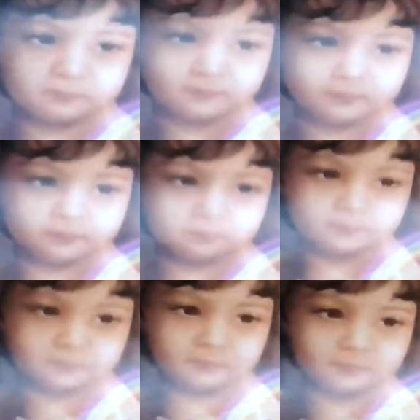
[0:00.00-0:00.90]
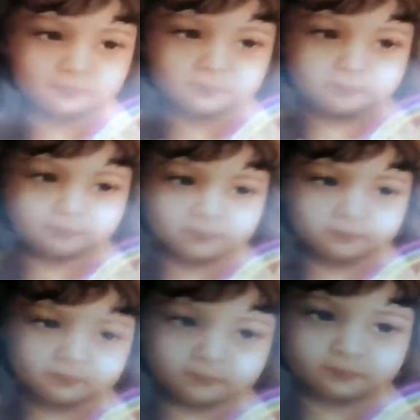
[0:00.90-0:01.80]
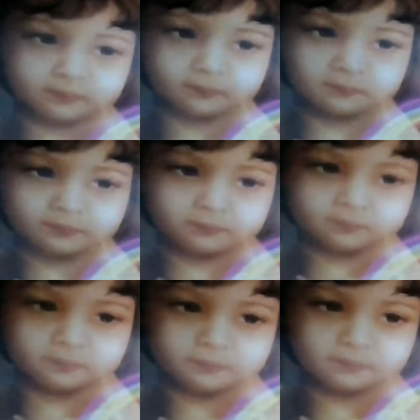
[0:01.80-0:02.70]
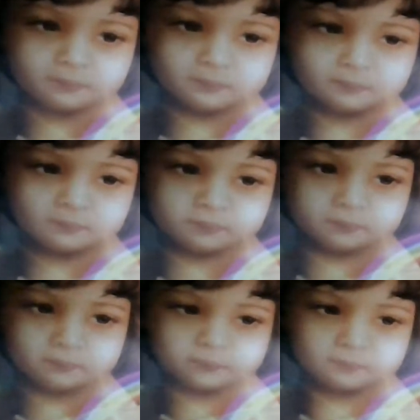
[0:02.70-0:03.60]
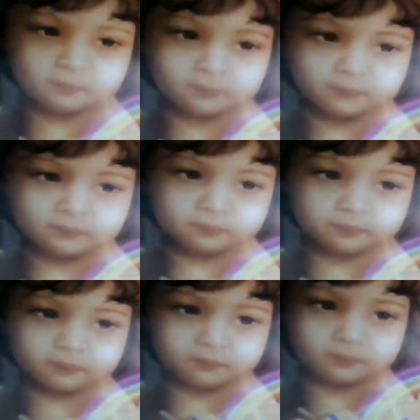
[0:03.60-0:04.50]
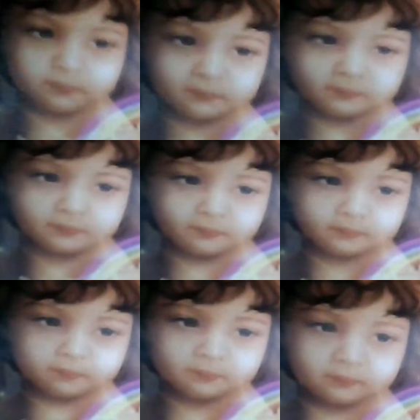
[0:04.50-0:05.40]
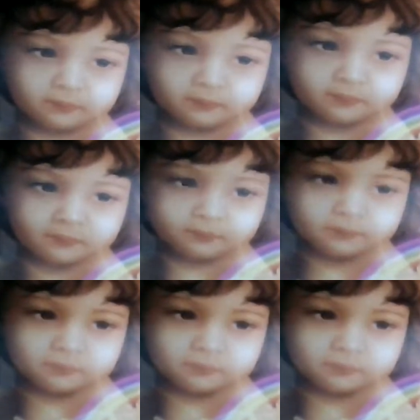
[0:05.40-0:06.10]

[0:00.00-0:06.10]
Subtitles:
to you real soon. Can you see that rainbow? That's the promise that was made to you when you were a child.